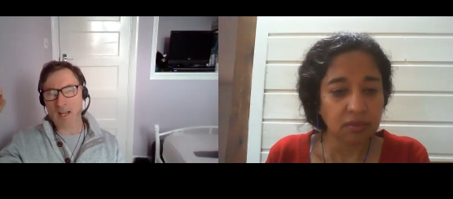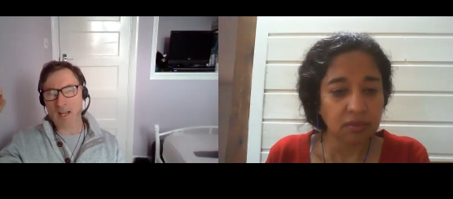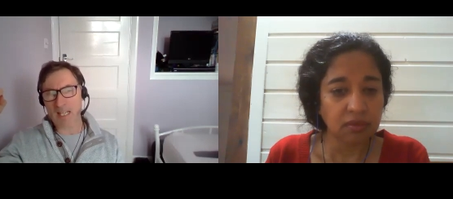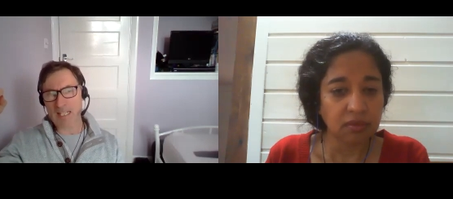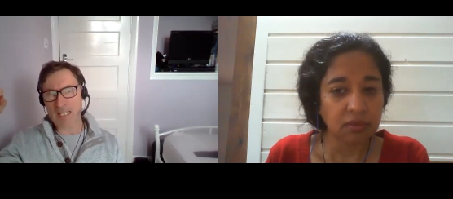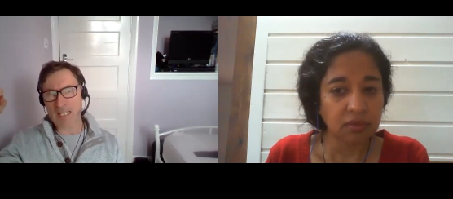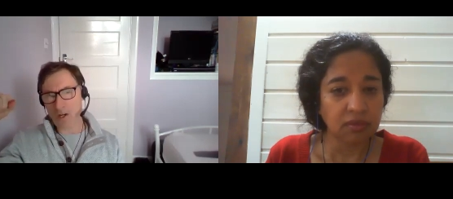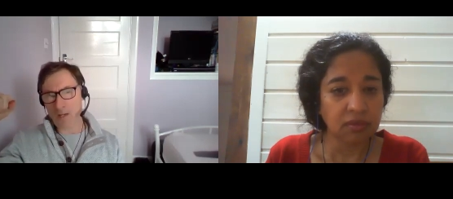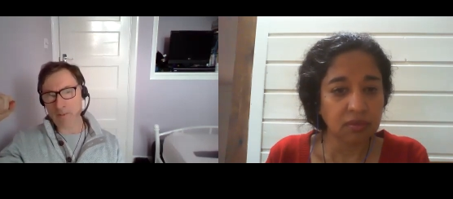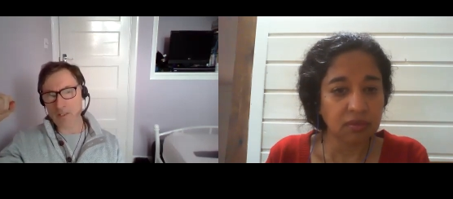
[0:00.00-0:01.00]

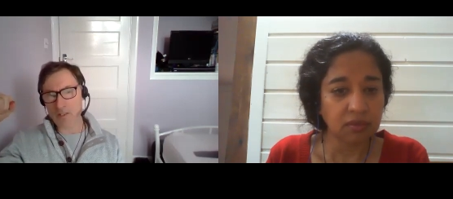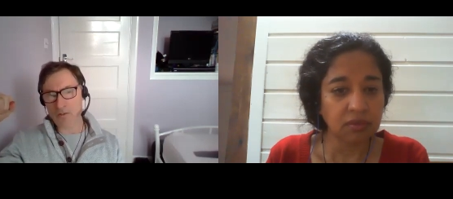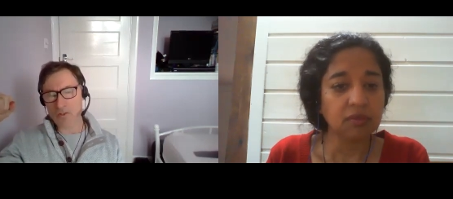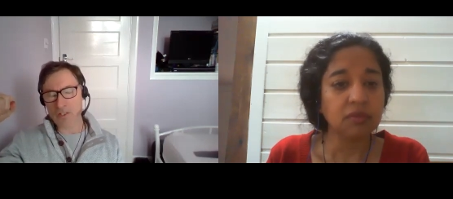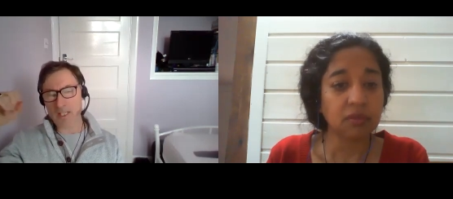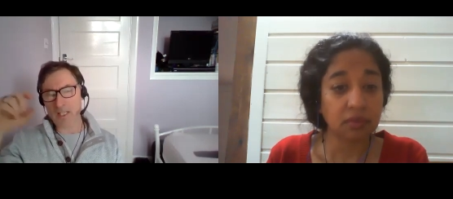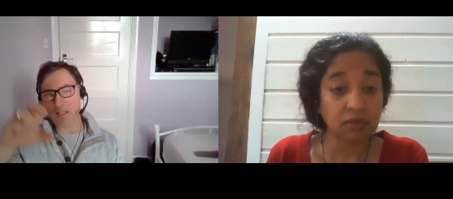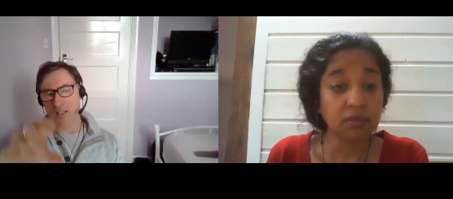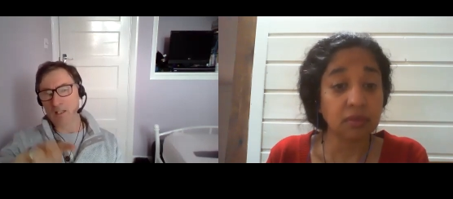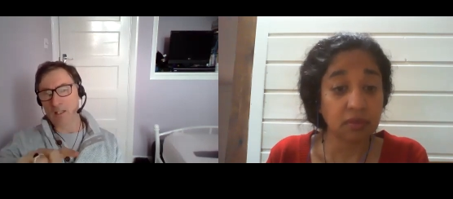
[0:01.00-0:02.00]
Speaker 1: eighty-eight subscribers. And you'll
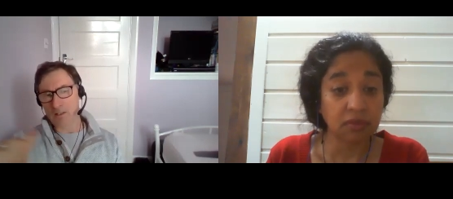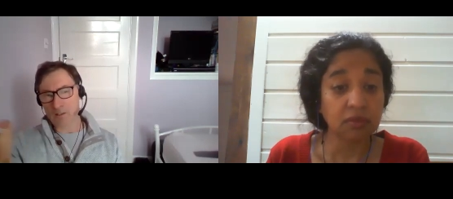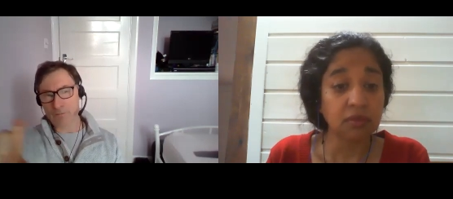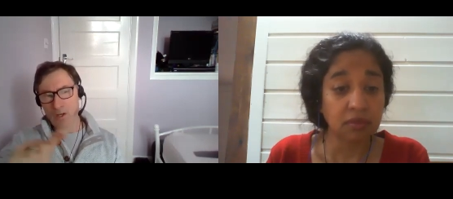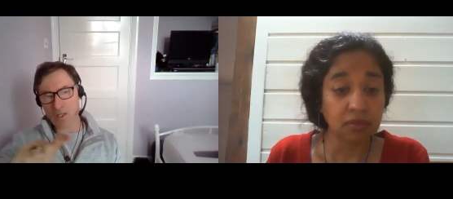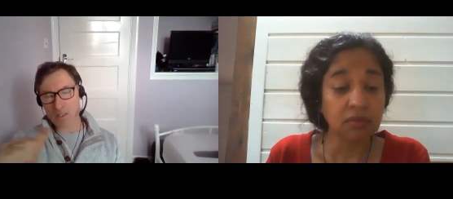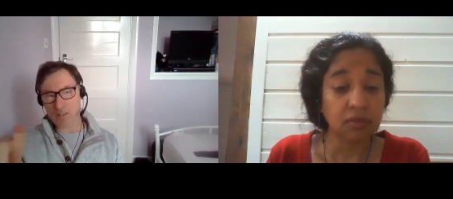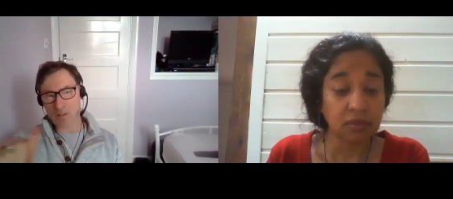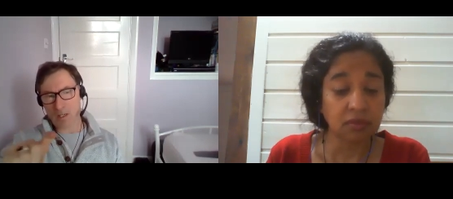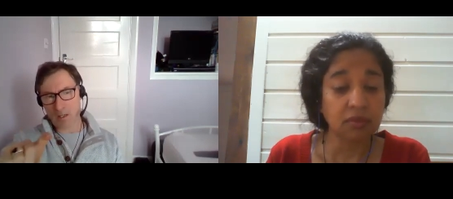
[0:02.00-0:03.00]
see the
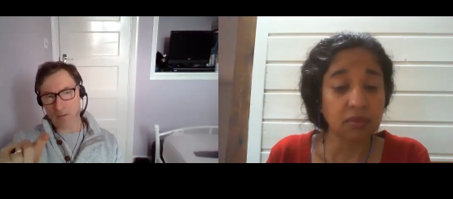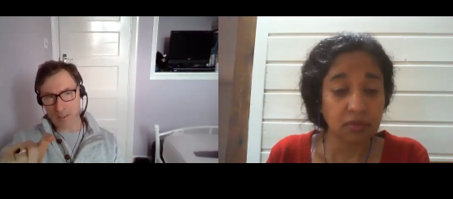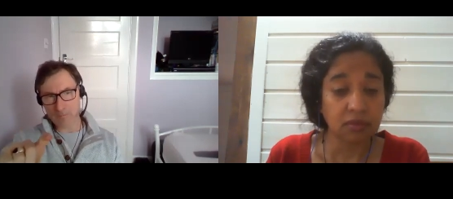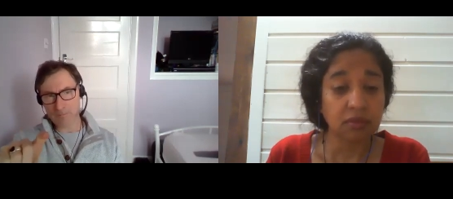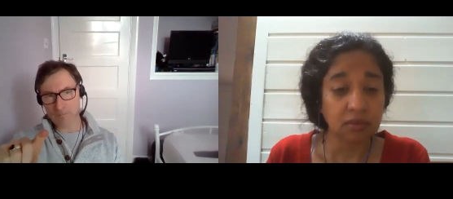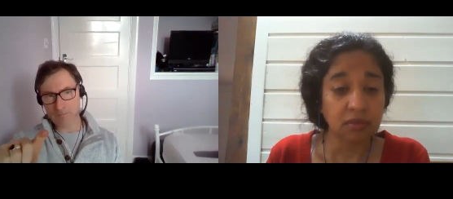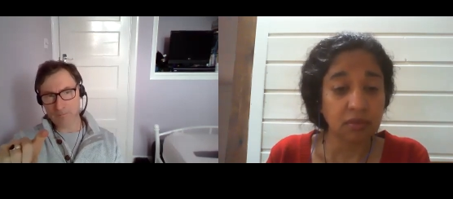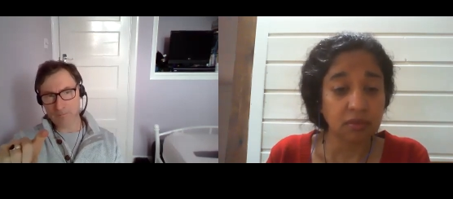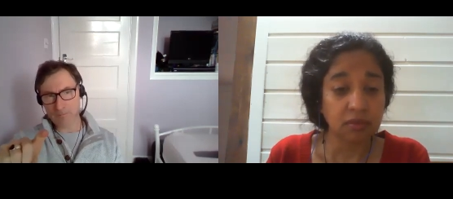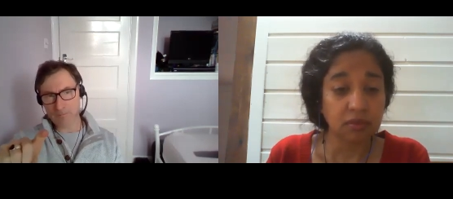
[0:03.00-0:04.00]
first uh,
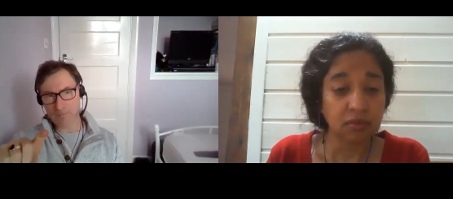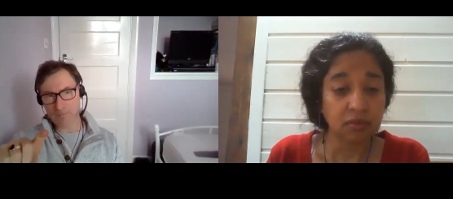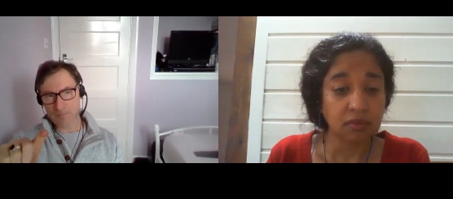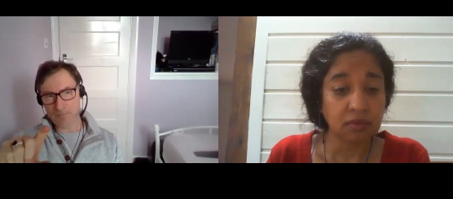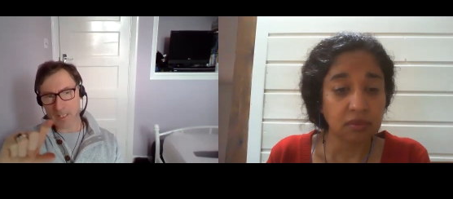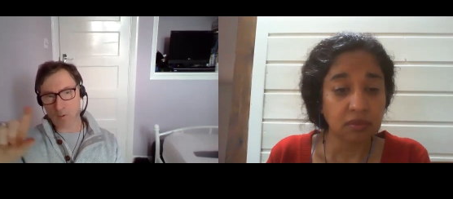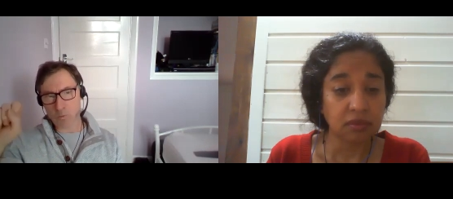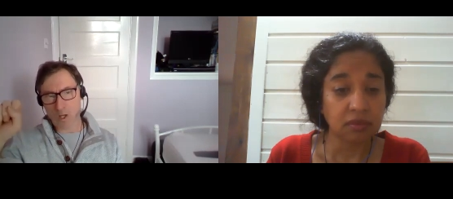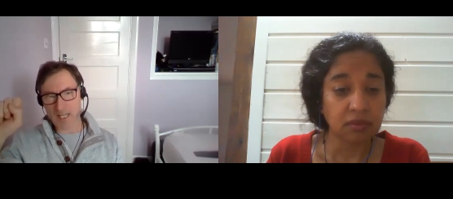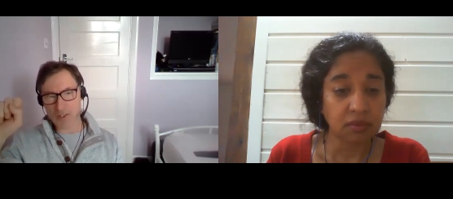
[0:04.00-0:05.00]

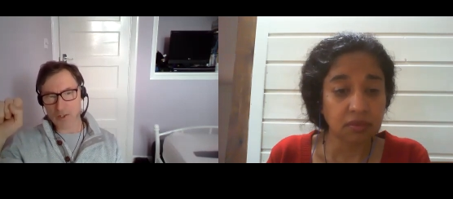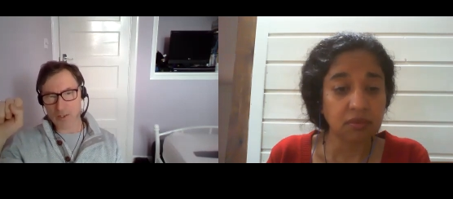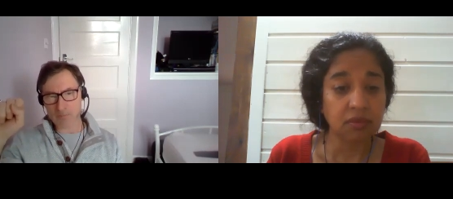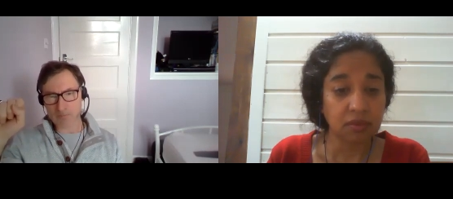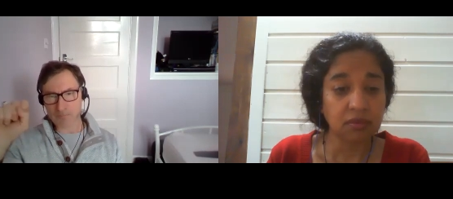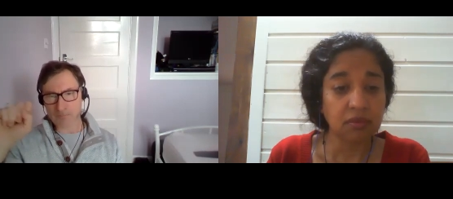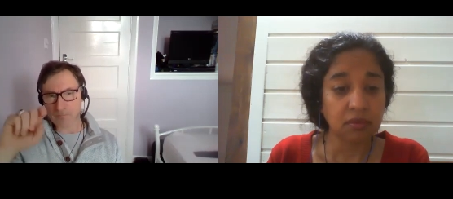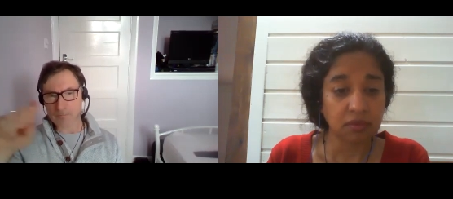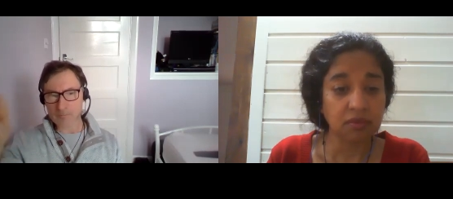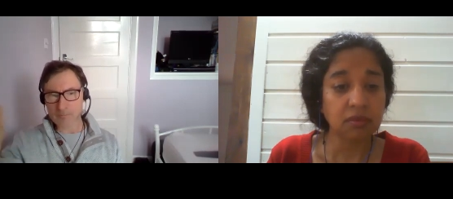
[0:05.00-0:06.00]
video is World Meditation.
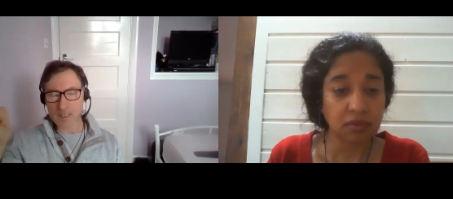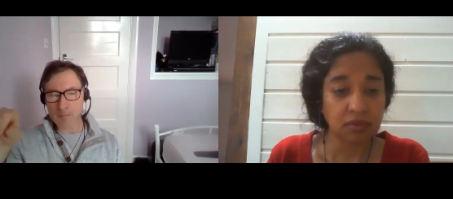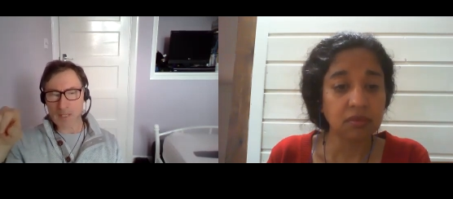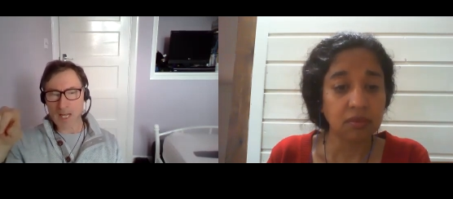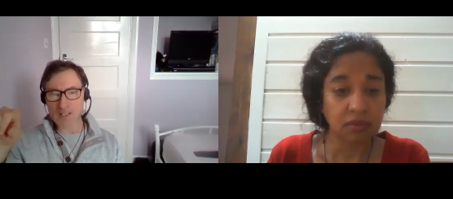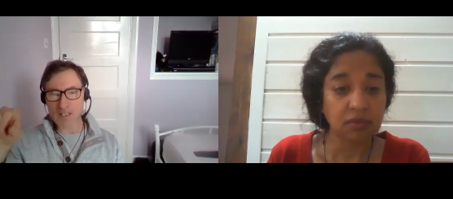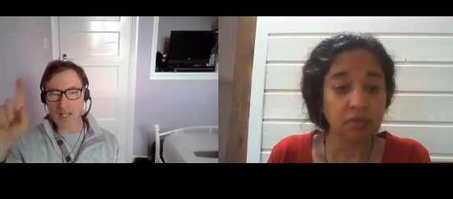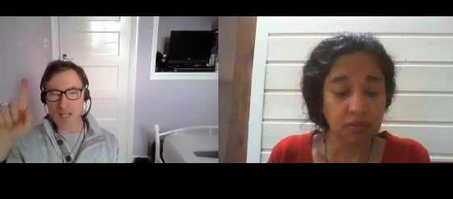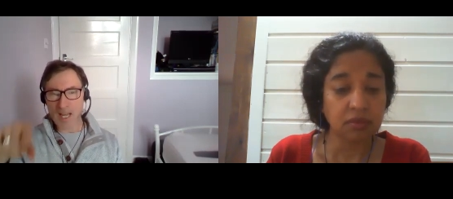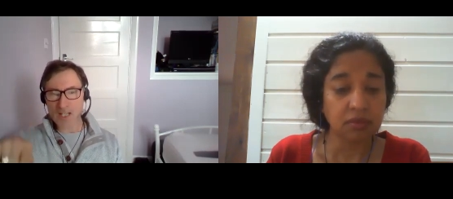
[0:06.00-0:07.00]
Plus,
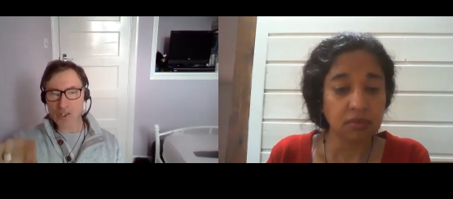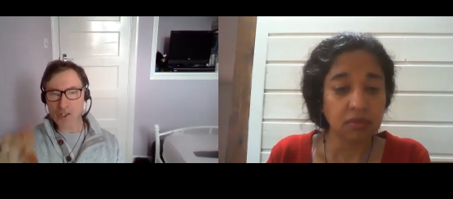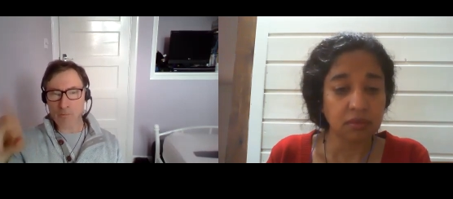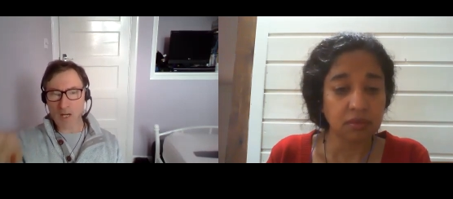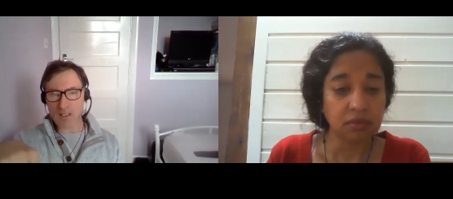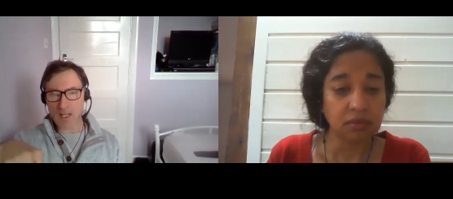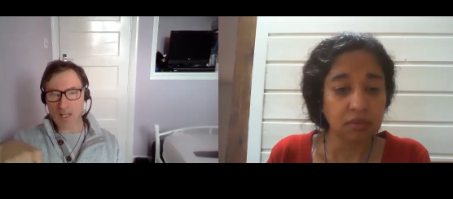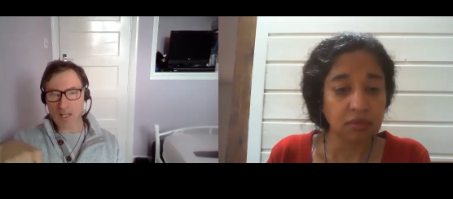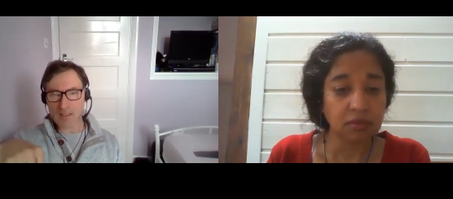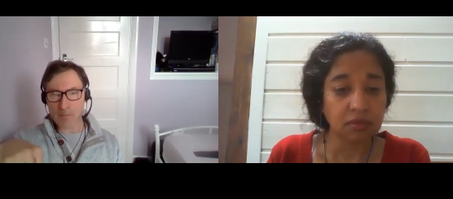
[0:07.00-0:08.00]
actually, you might like
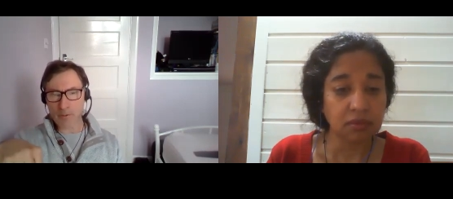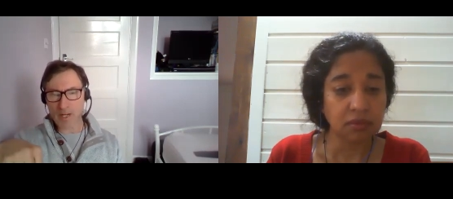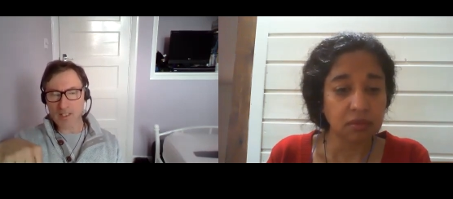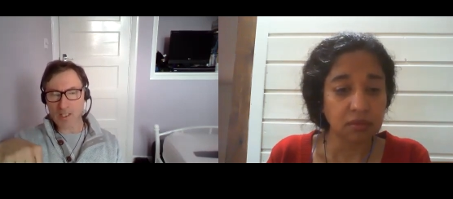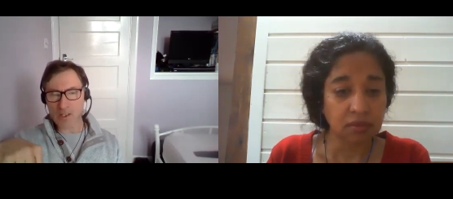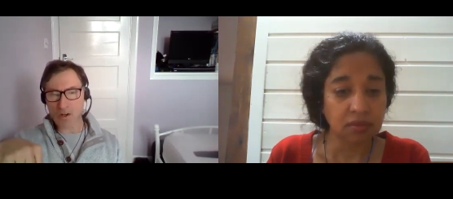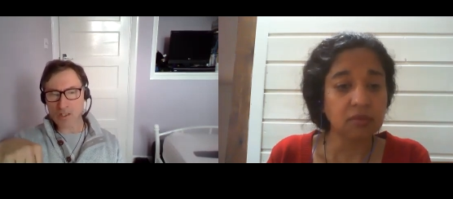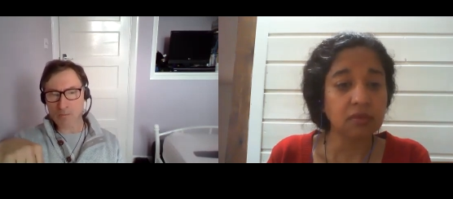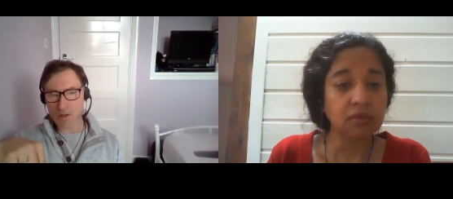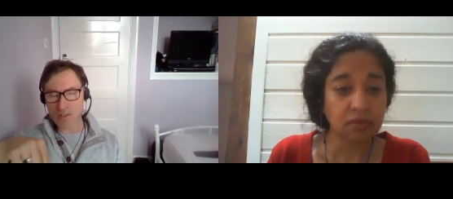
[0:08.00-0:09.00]
the prayer to the
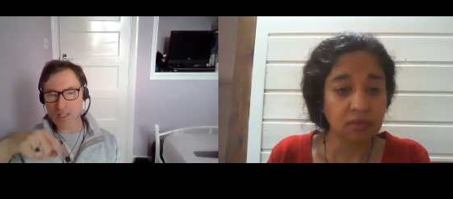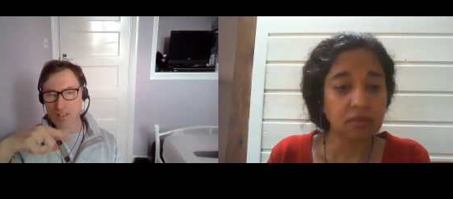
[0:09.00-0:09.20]
cosmos.